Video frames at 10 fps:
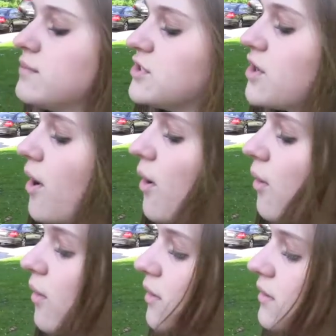
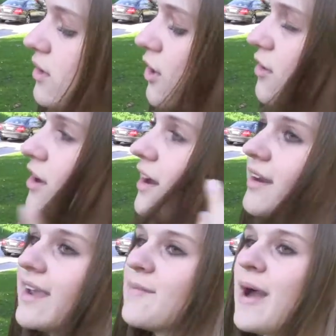So, you know, they're not
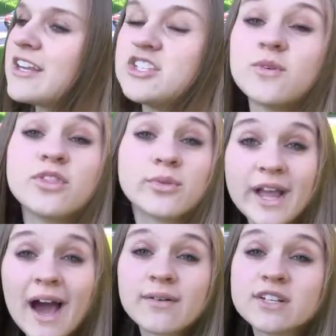going to get back to you in
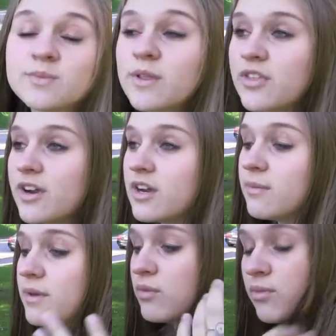3 hours, but they're
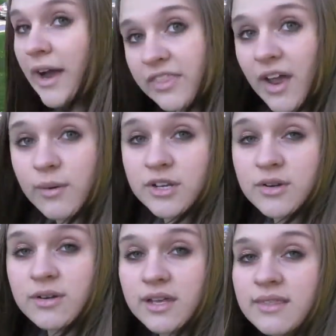going to be right there when
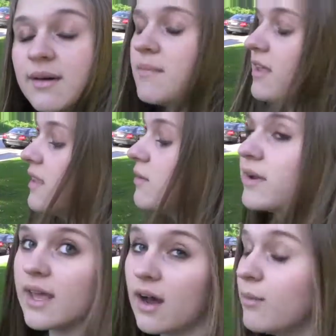you need them, and they will get